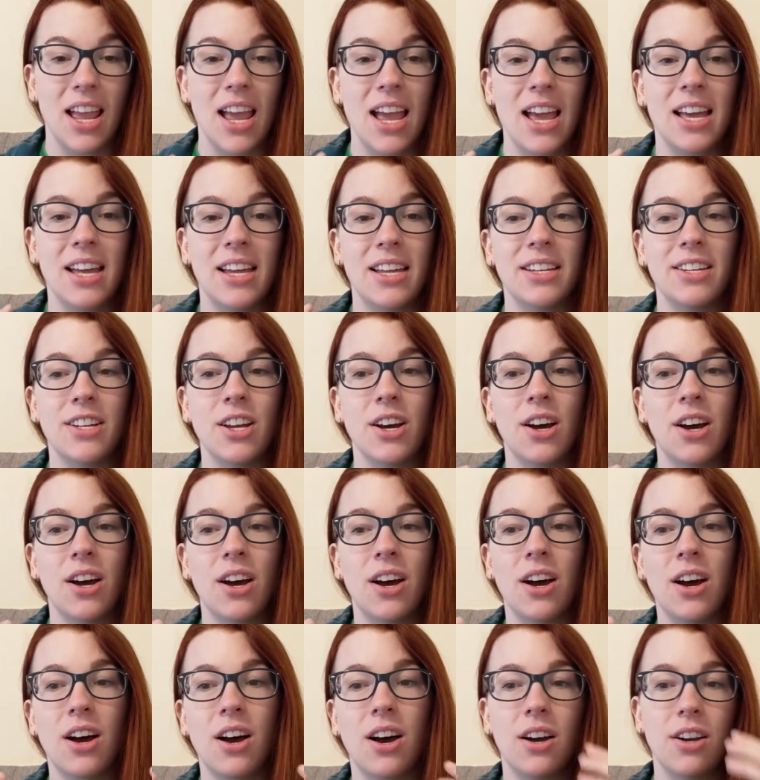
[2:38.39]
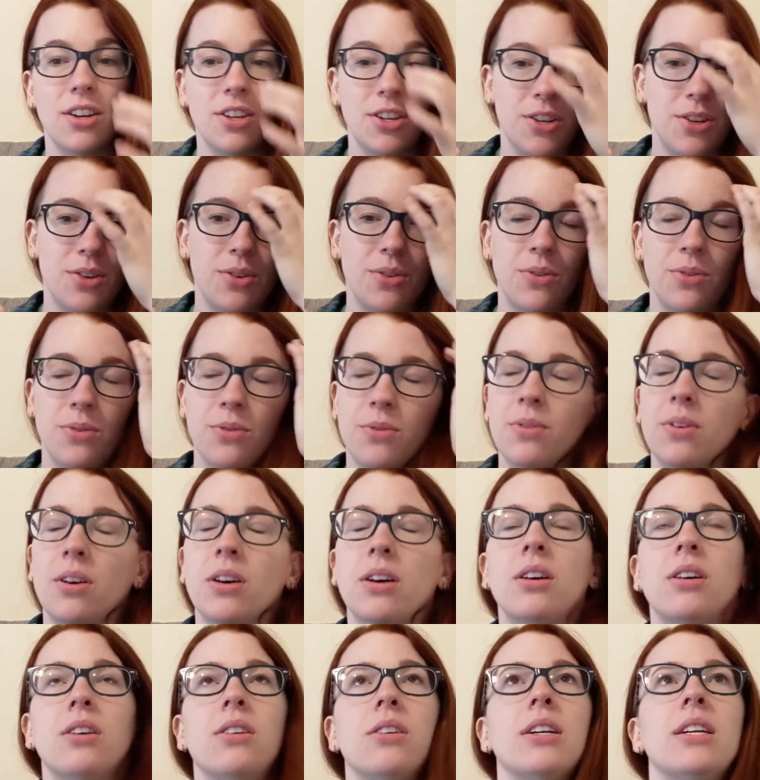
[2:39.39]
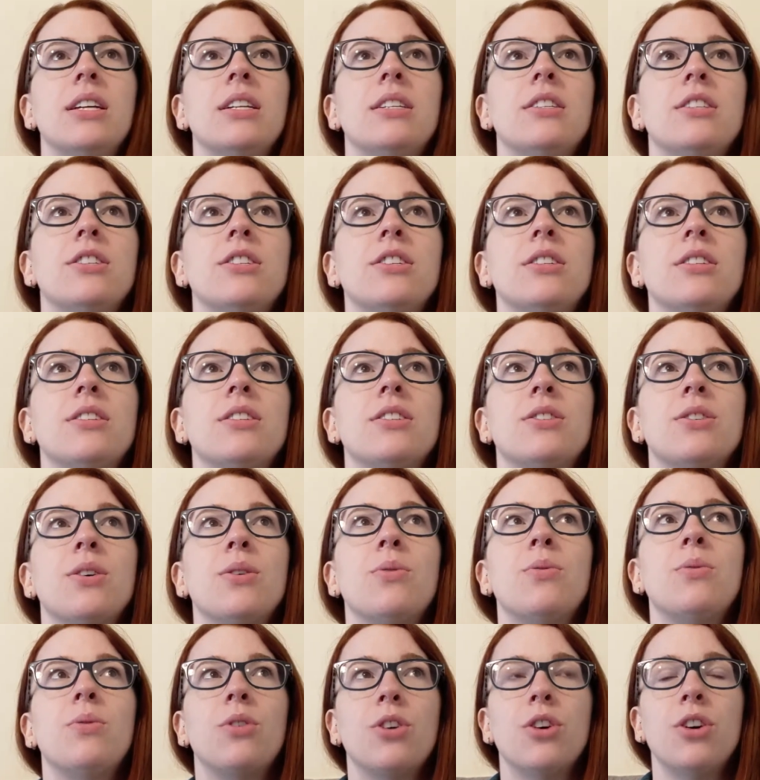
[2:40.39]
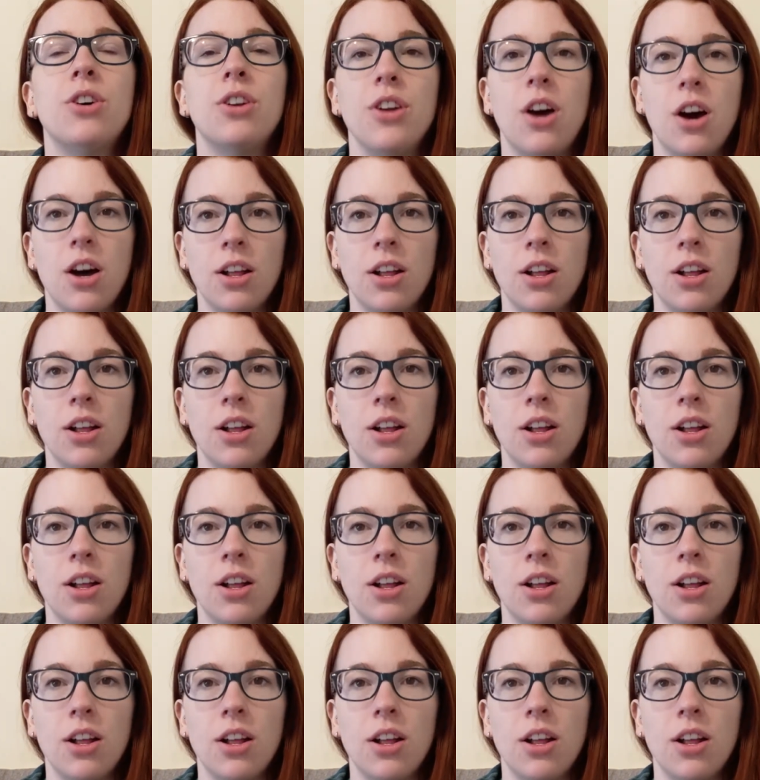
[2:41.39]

And it's just so good.